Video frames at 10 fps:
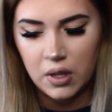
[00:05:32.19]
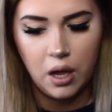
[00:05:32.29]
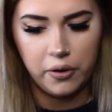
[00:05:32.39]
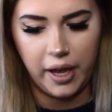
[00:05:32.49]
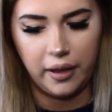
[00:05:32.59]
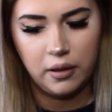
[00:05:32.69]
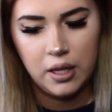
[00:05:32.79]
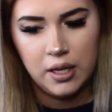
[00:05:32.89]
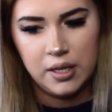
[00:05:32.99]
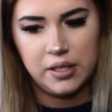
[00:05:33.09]
Okay,
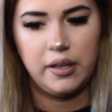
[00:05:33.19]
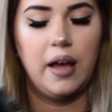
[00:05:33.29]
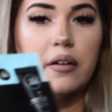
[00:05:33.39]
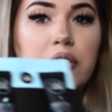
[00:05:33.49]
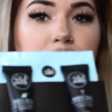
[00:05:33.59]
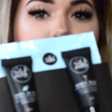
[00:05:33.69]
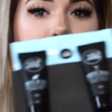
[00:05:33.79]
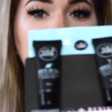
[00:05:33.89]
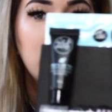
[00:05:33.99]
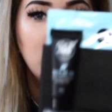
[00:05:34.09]
so yeah, you just
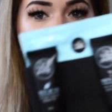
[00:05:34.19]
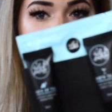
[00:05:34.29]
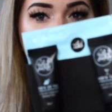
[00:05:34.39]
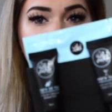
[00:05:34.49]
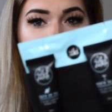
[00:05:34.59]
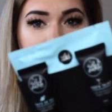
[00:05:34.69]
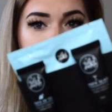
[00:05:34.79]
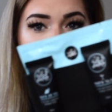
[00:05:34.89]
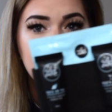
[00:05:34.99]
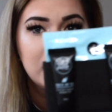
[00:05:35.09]
get the little sample
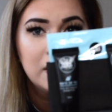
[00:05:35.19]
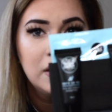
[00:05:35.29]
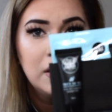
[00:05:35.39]
sizes.